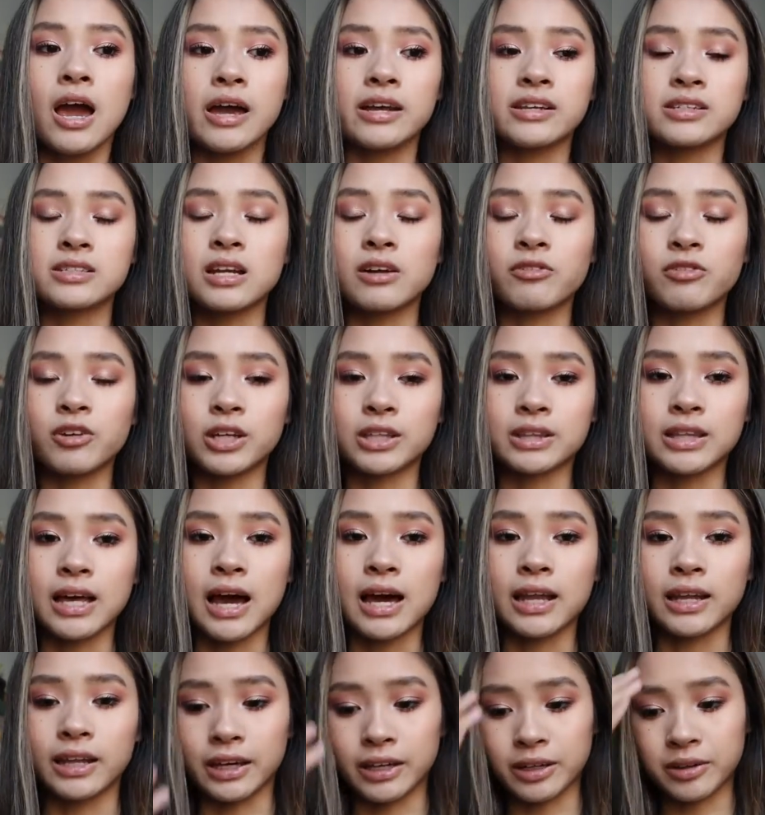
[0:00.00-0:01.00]
and stuff like
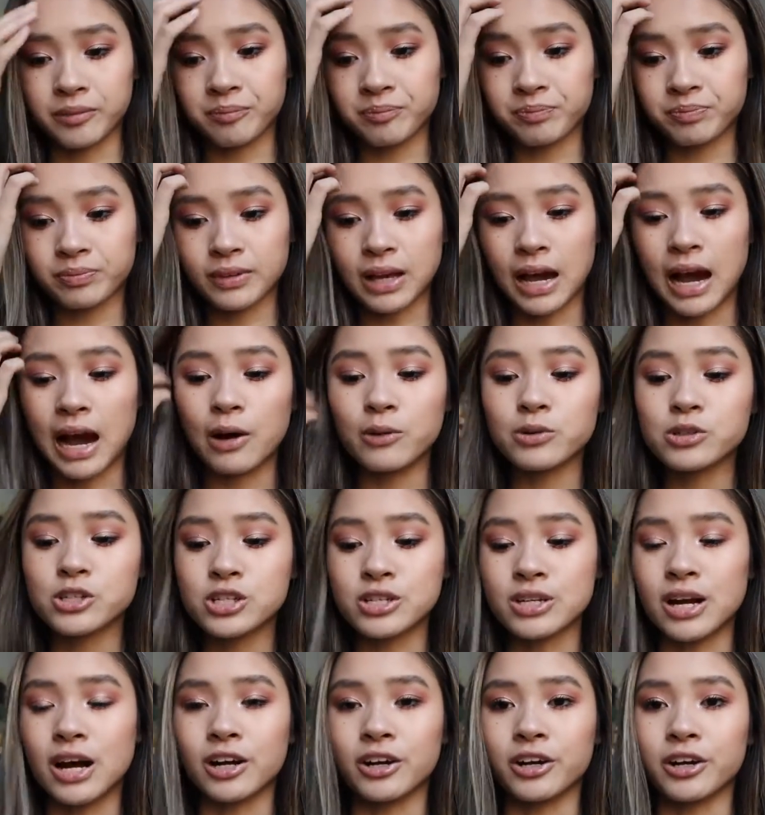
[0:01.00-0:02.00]
that, like I was
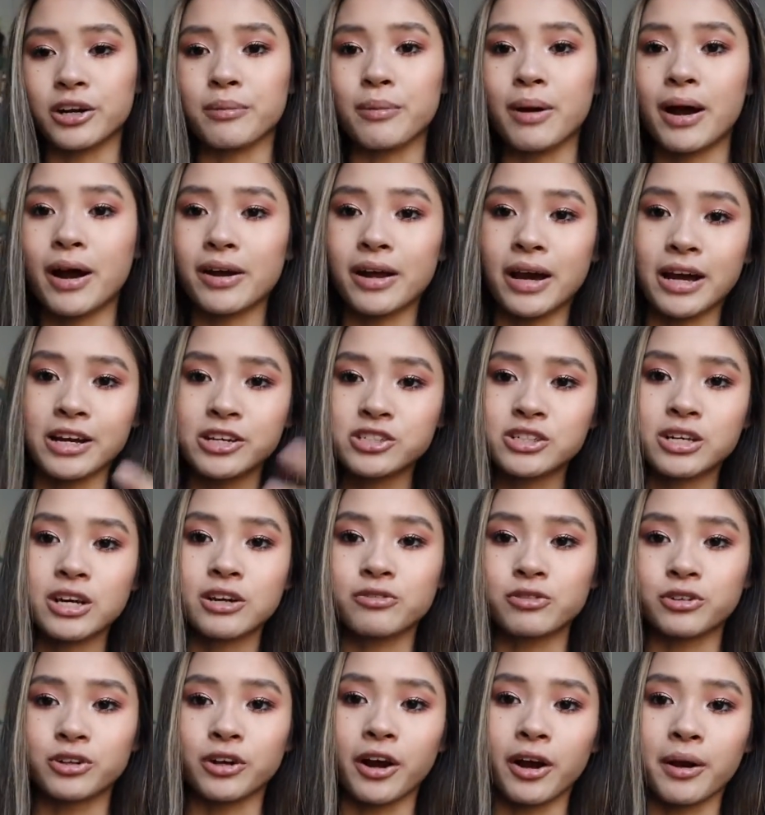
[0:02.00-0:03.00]
just not good about it. I just
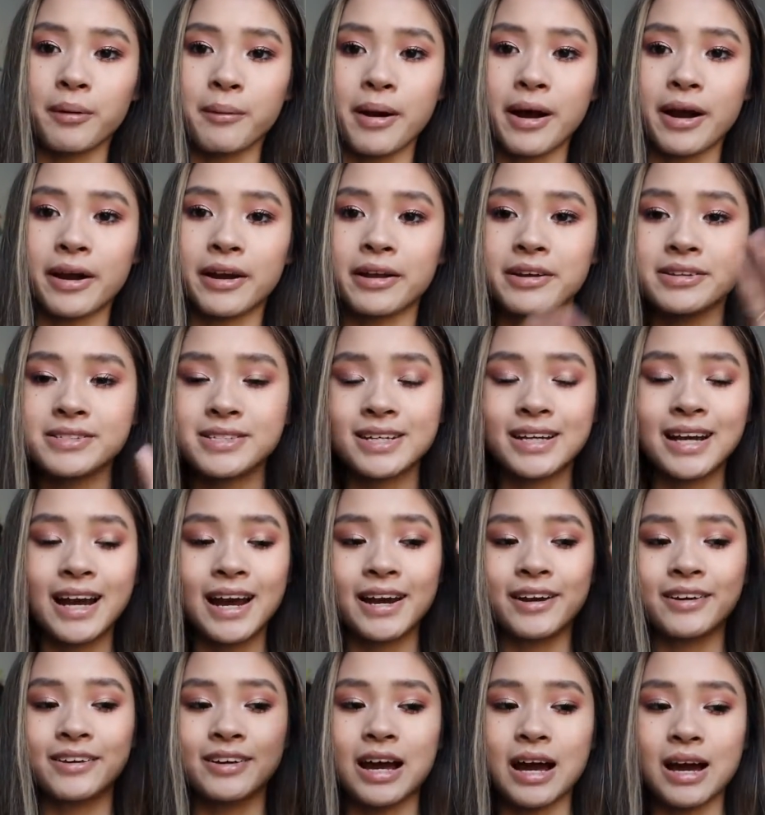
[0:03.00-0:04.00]
kind of forgot about it. And I was like,
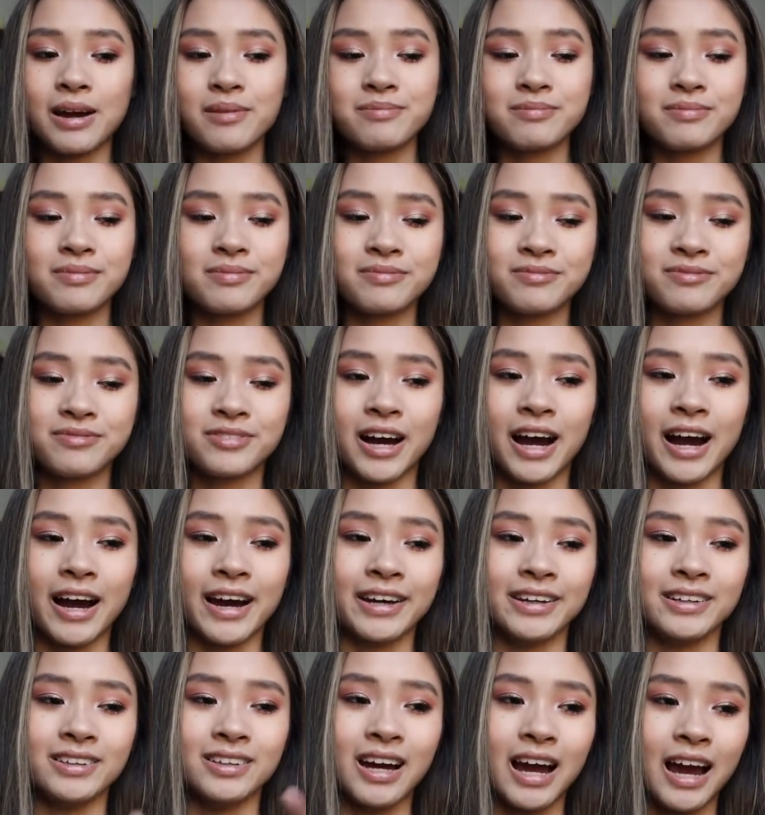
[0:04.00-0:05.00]
I am
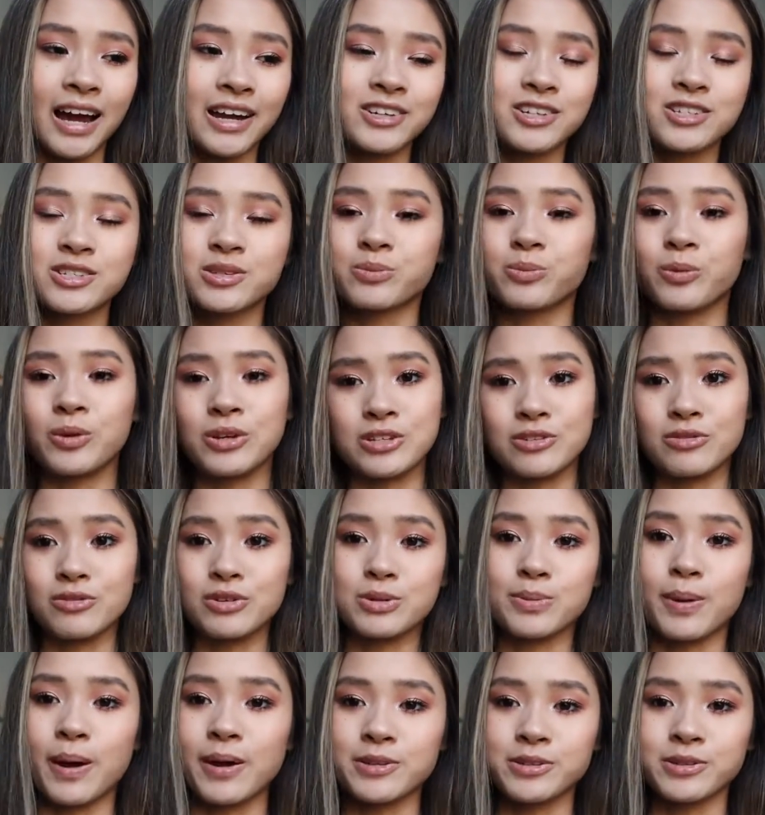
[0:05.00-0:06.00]
fine. I just wasn't
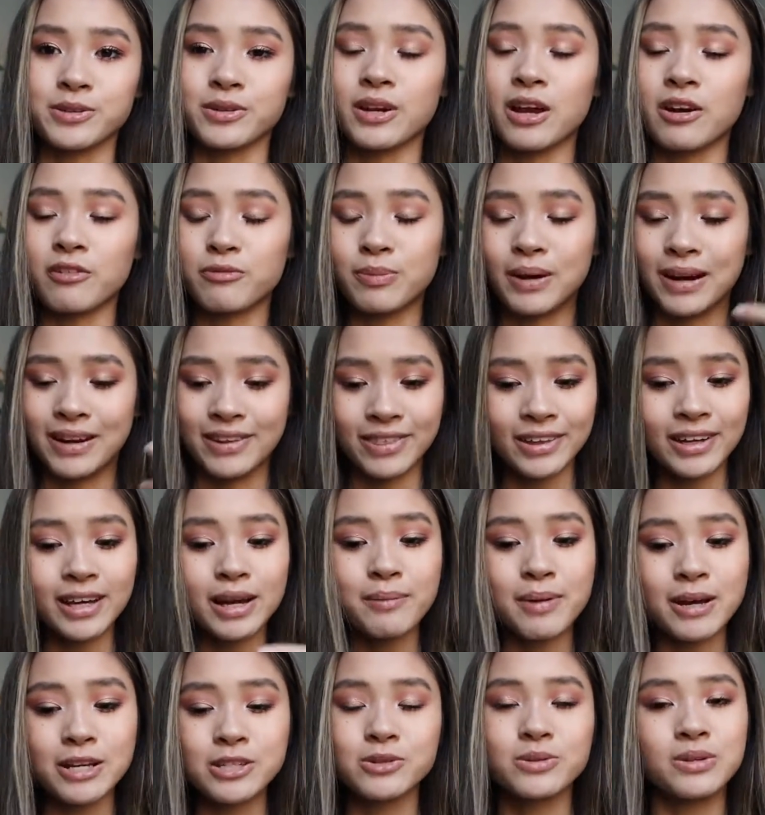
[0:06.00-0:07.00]
responsible enough. But I think
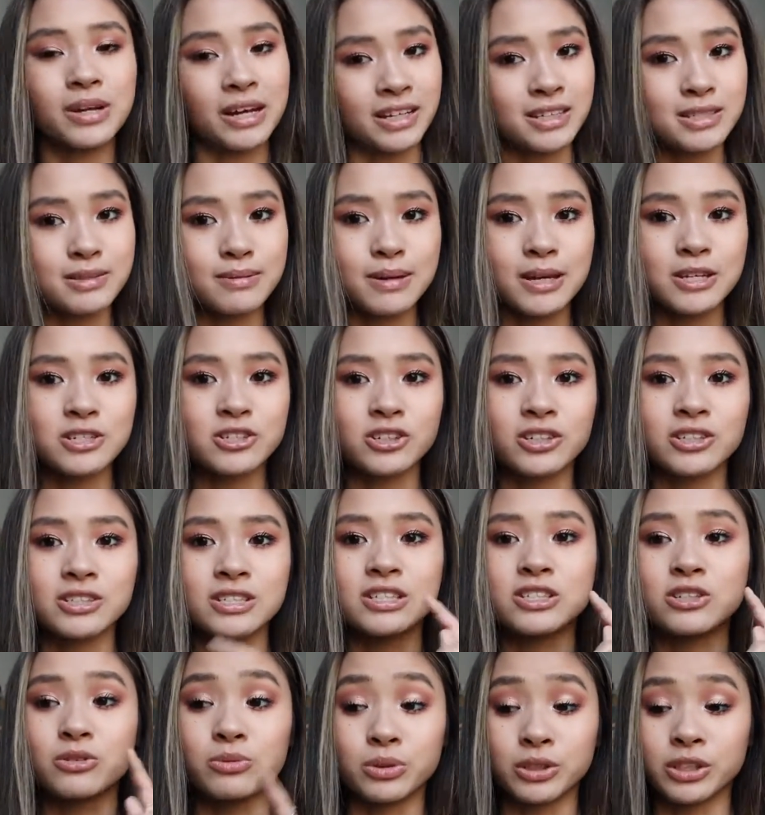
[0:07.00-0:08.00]
I might do next semester
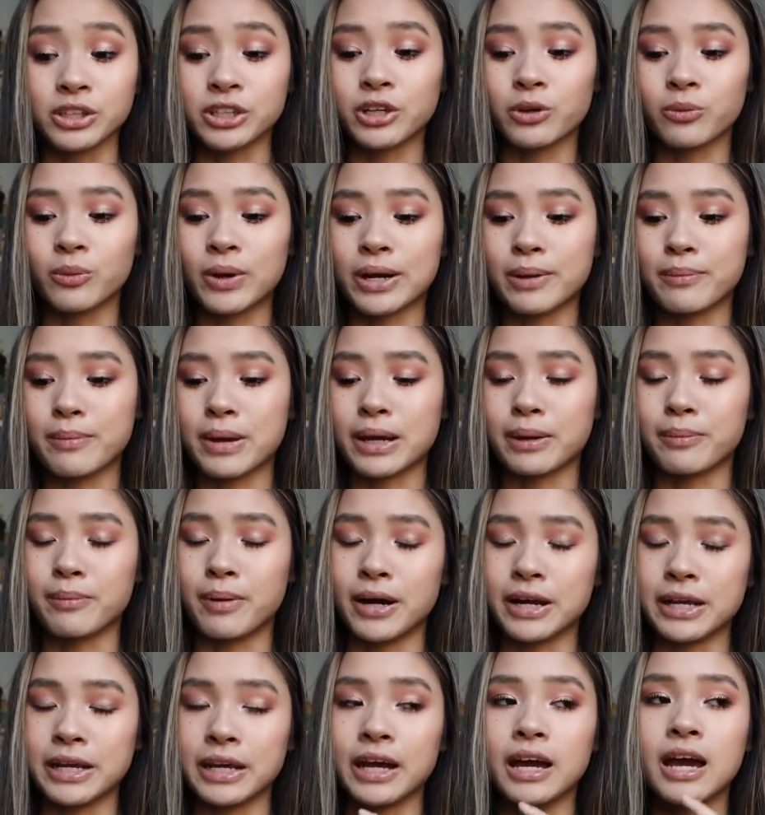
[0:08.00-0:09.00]
because it's a really good way to make
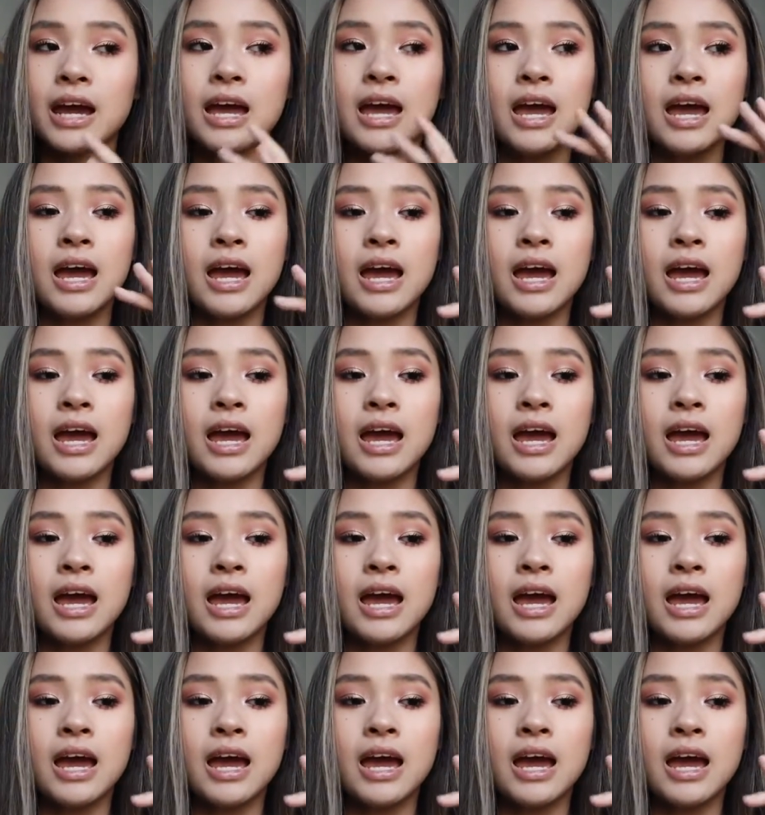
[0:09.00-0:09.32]
money